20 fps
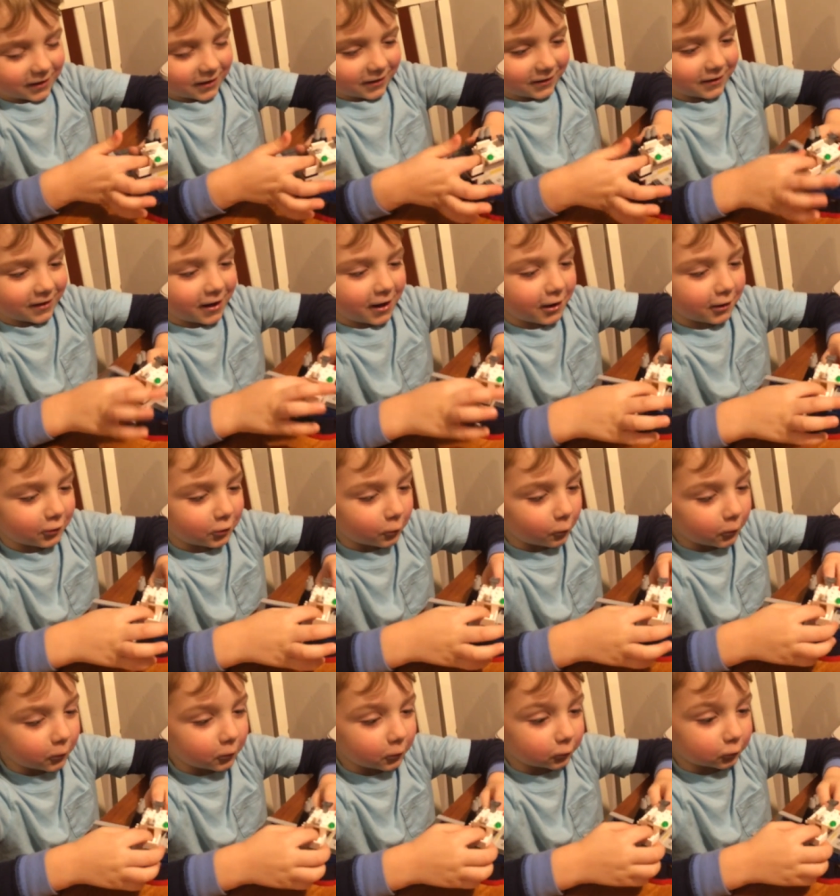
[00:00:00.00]
It has
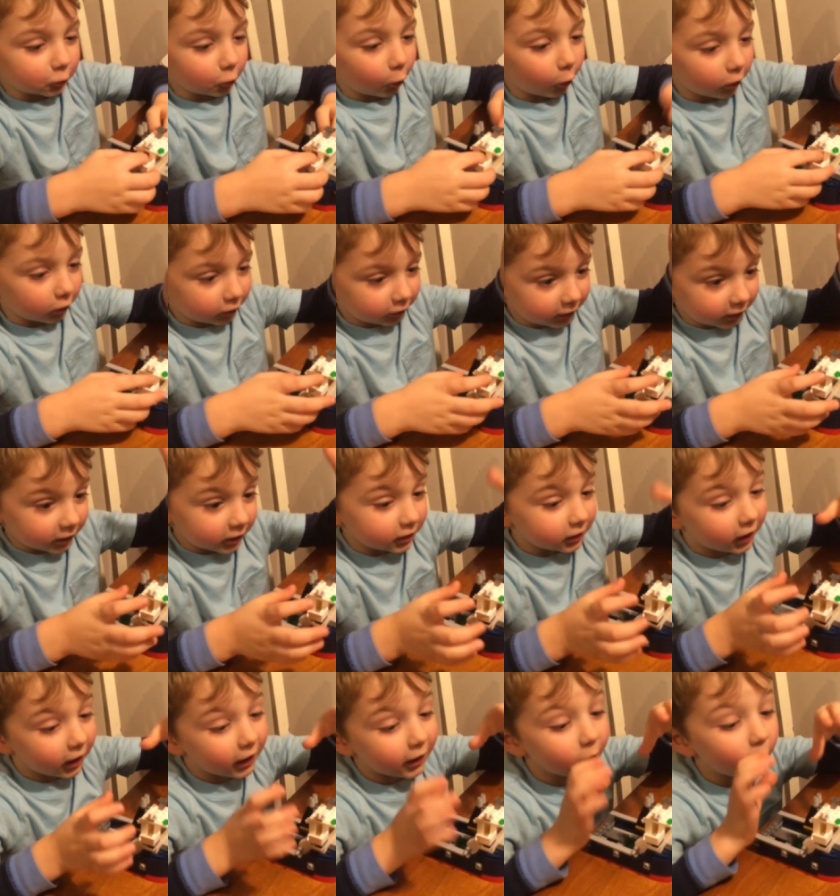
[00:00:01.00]
little doors,
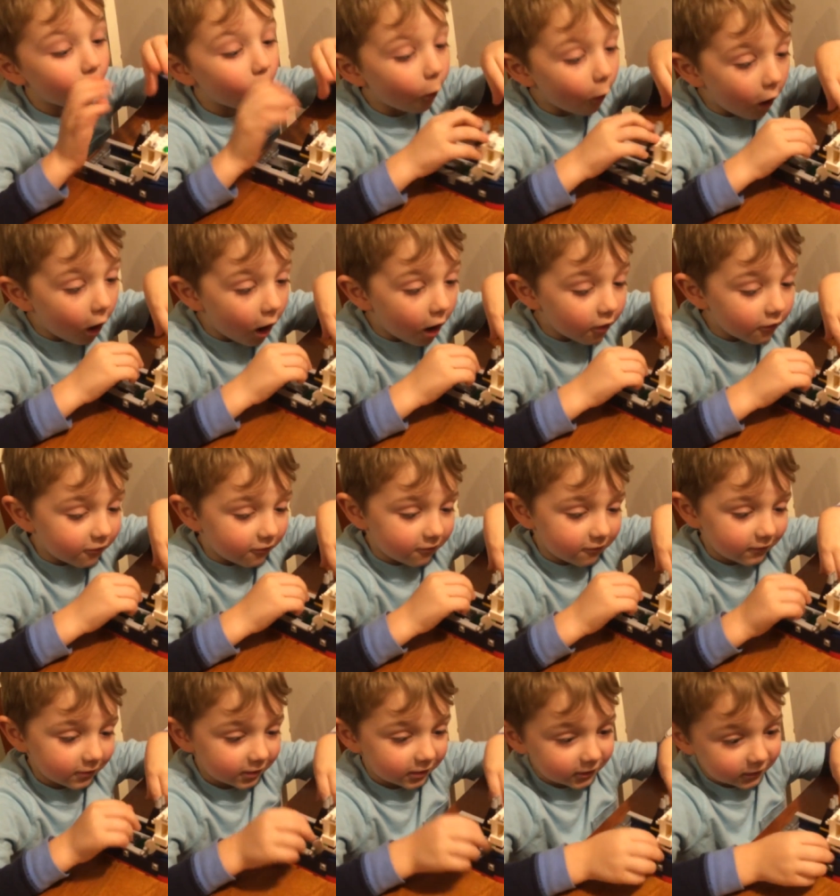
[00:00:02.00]
and I love,
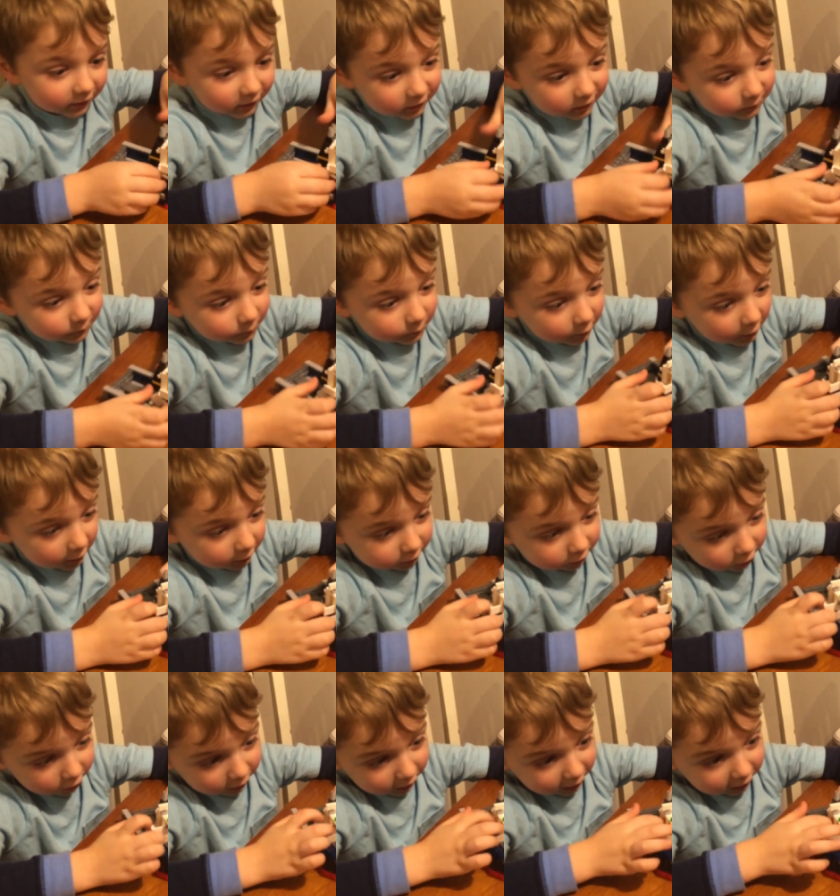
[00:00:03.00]

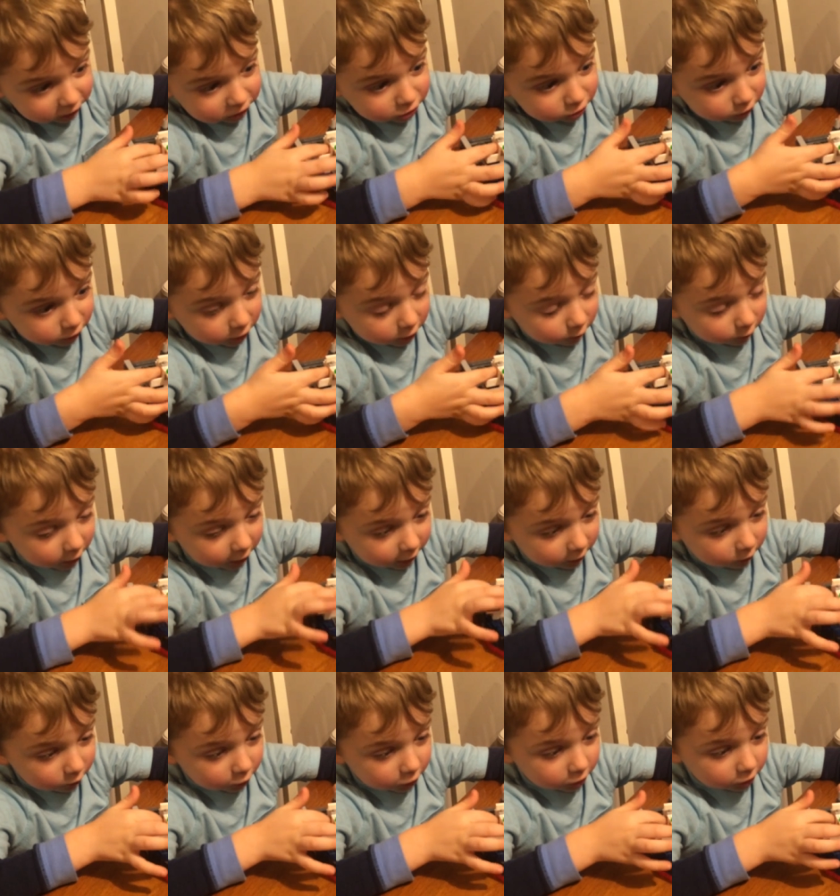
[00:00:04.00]
but they're actually
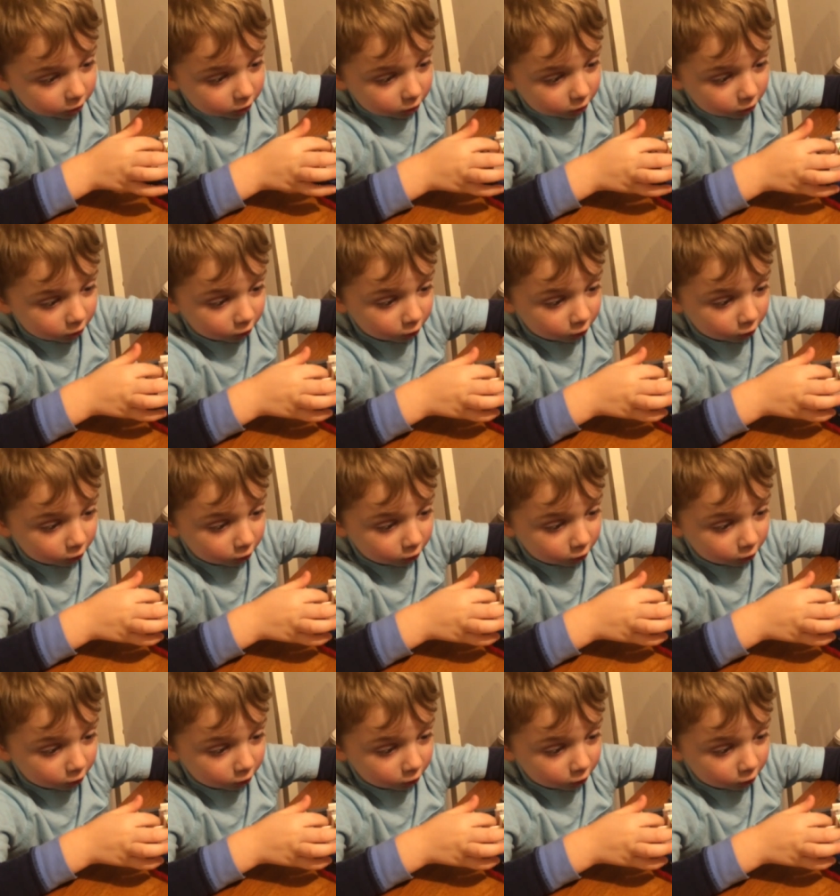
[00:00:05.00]
like little